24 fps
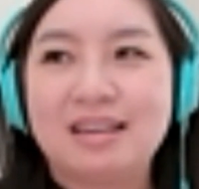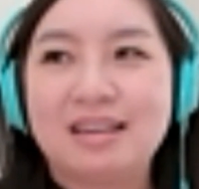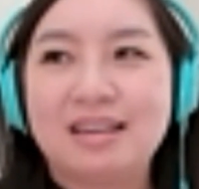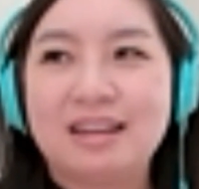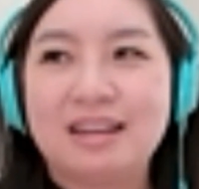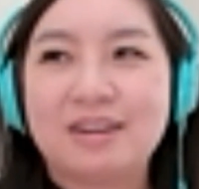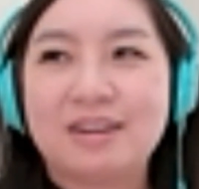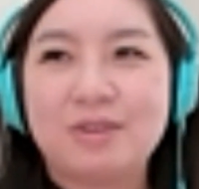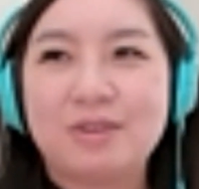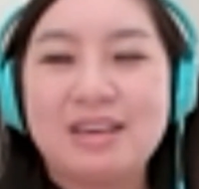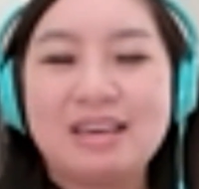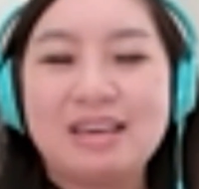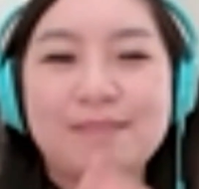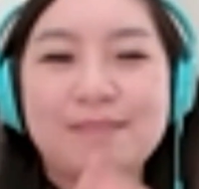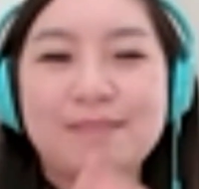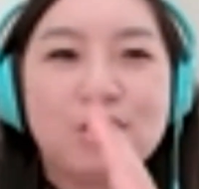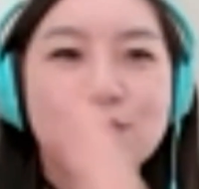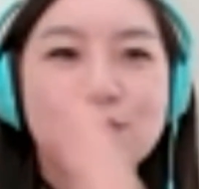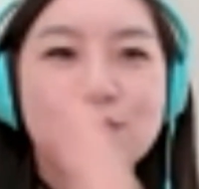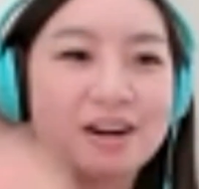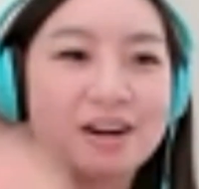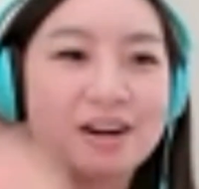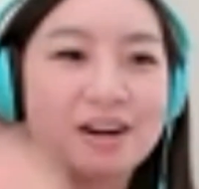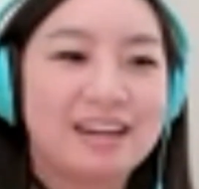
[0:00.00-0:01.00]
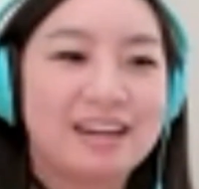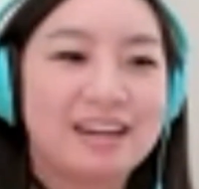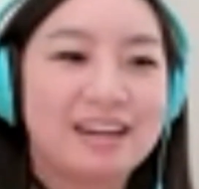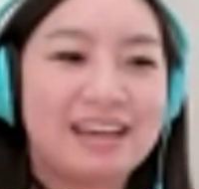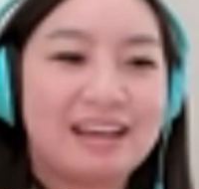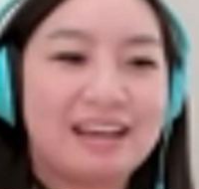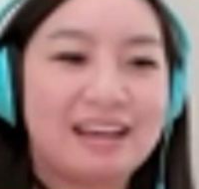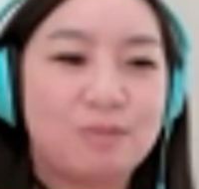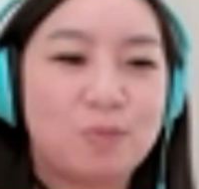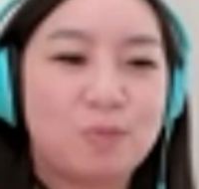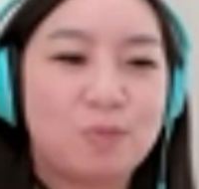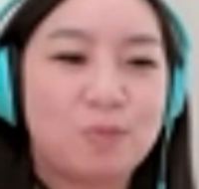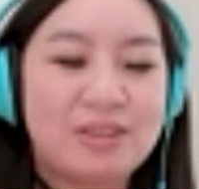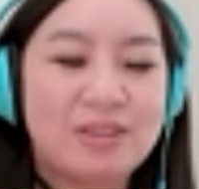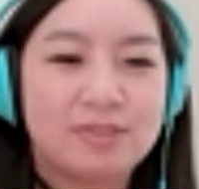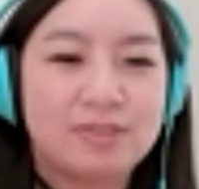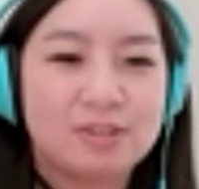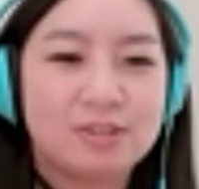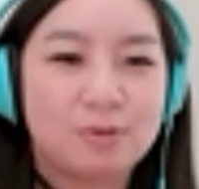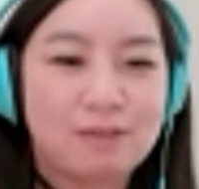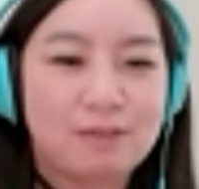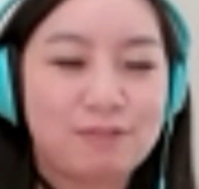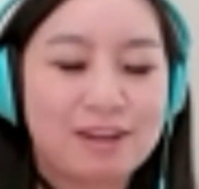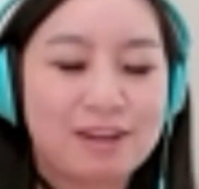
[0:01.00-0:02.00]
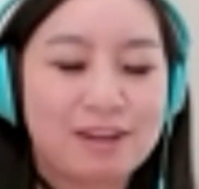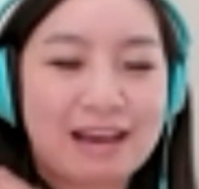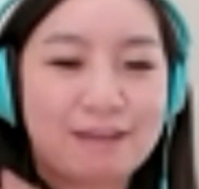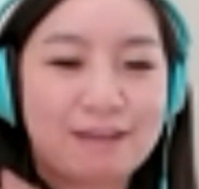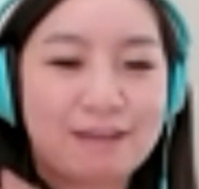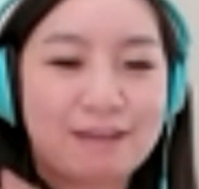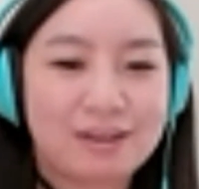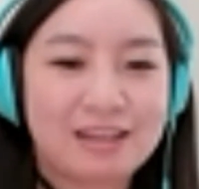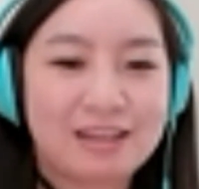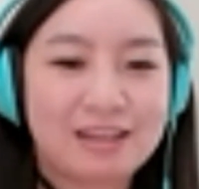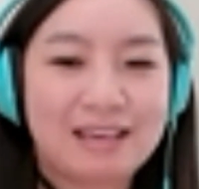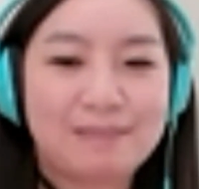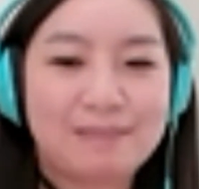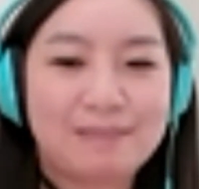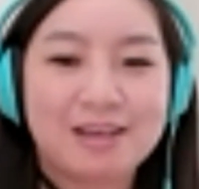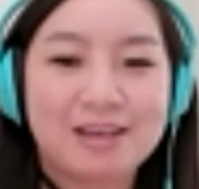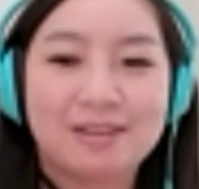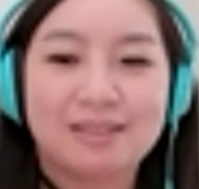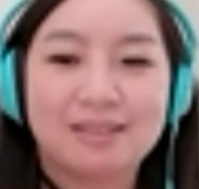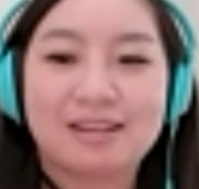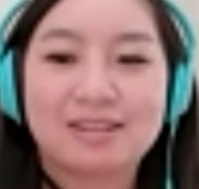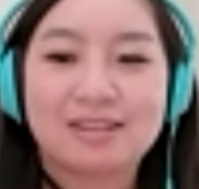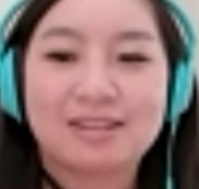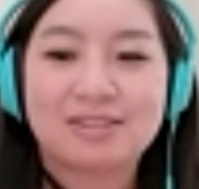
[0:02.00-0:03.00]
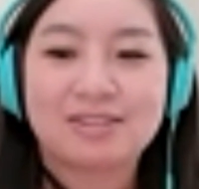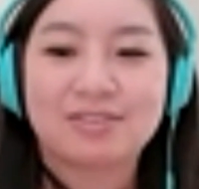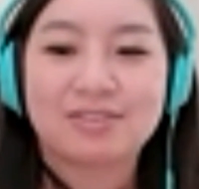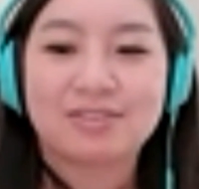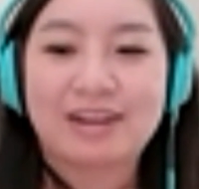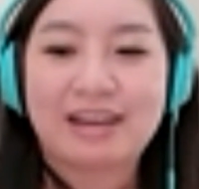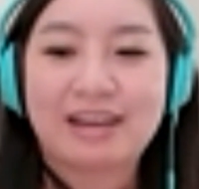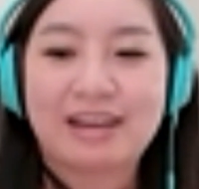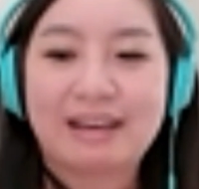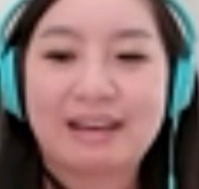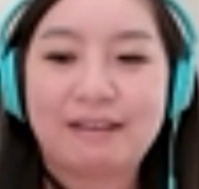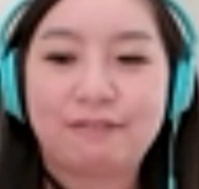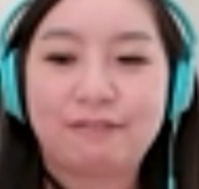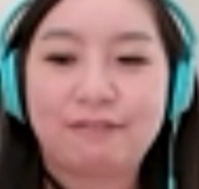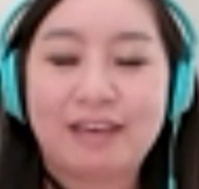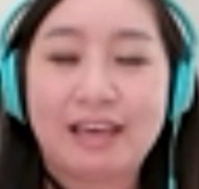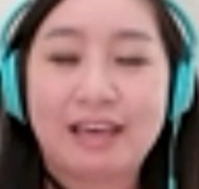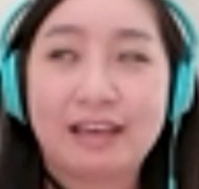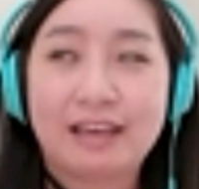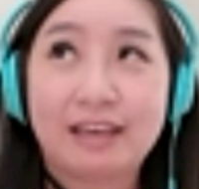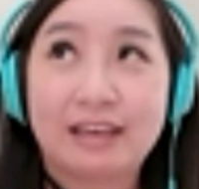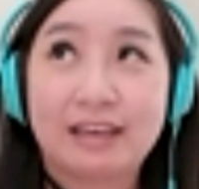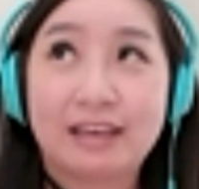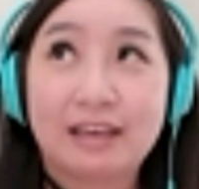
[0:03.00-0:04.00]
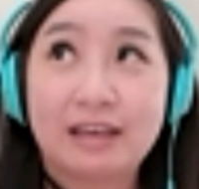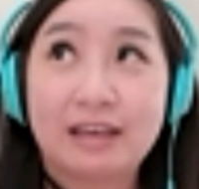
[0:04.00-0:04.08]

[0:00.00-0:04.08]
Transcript: you know email marketing when you don't even have an email list right i think